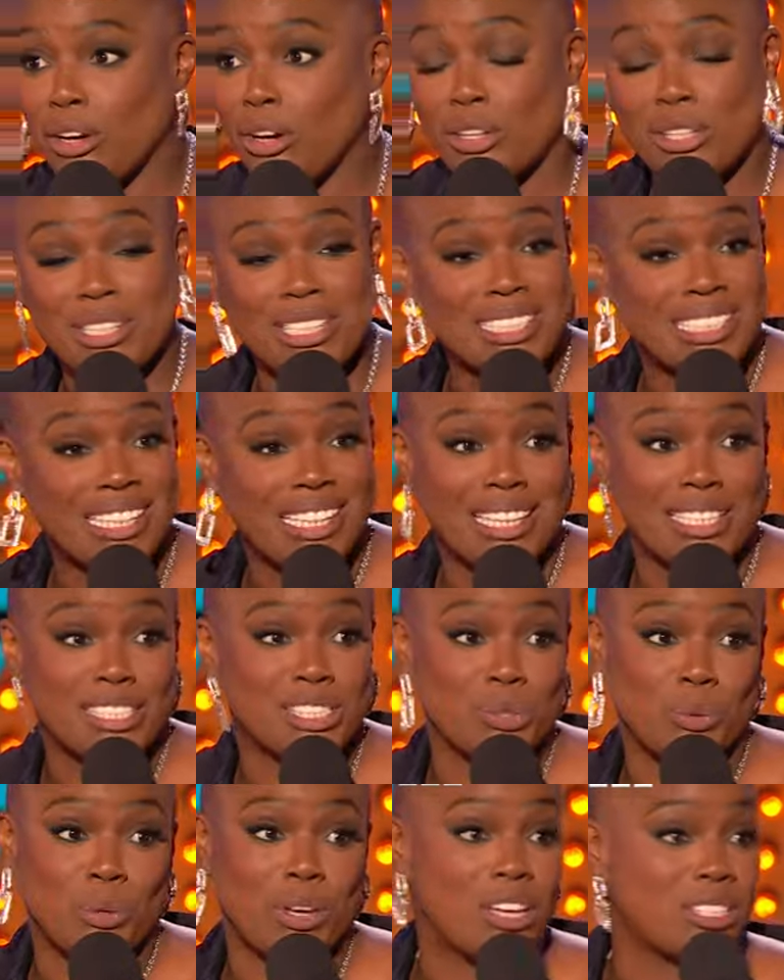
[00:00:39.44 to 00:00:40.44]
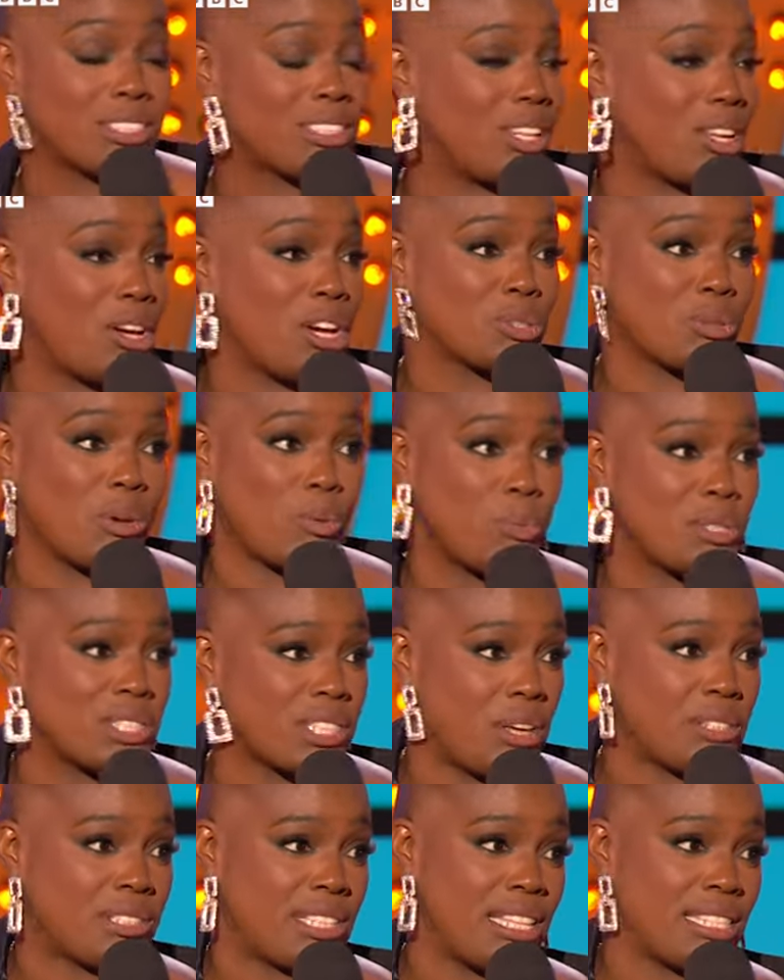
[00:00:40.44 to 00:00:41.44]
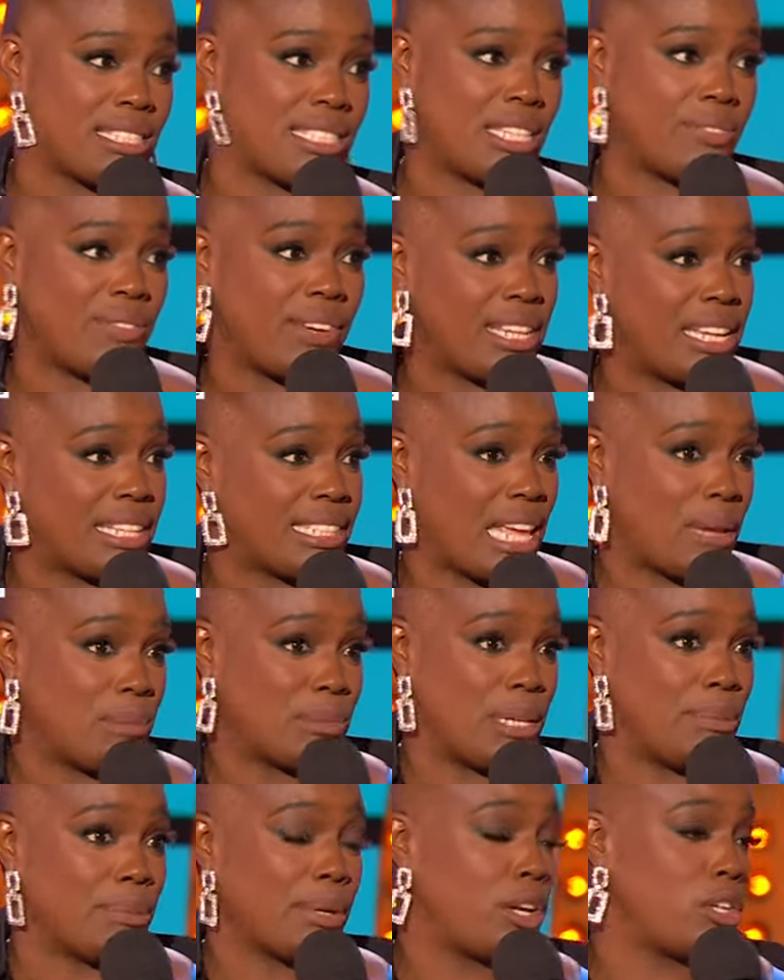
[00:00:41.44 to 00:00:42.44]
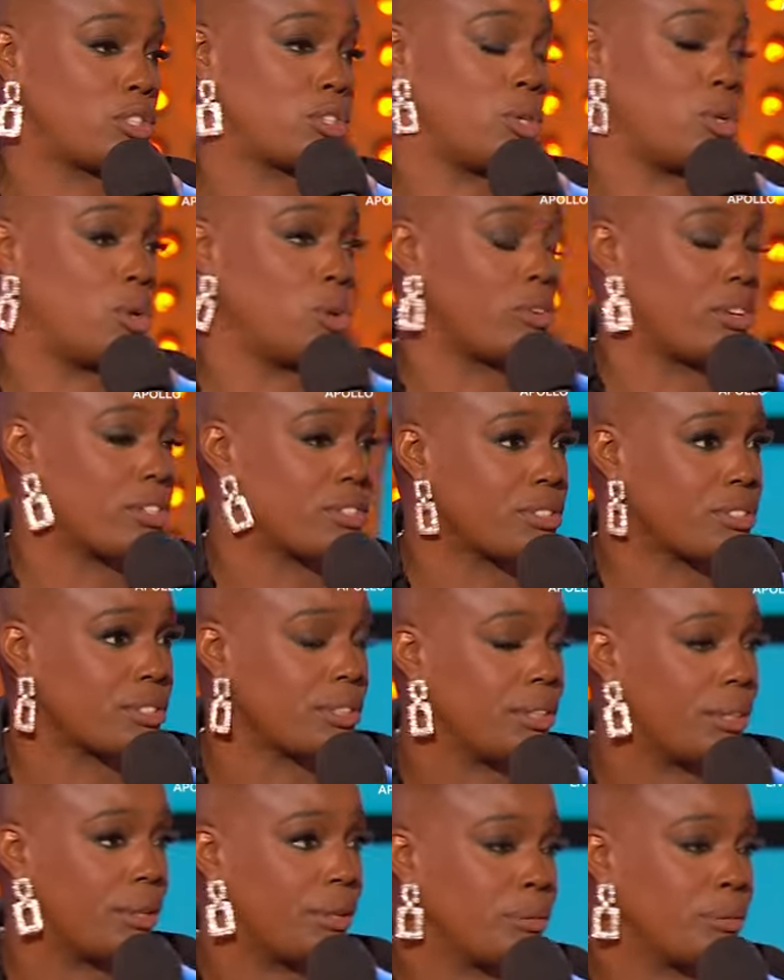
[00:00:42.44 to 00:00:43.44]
Honestly, it's the worst. The last one was so sensitive, I nicknamed him Clitoris.